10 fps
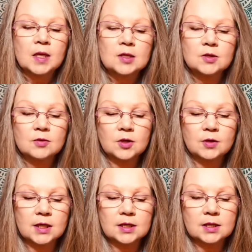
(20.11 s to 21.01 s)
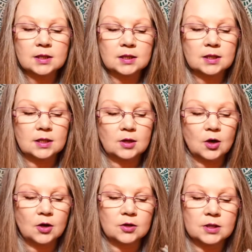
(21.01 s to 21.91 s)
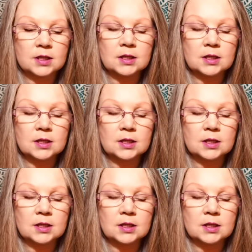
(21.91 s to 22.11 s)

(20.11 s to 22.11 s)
so that you guys can see the cards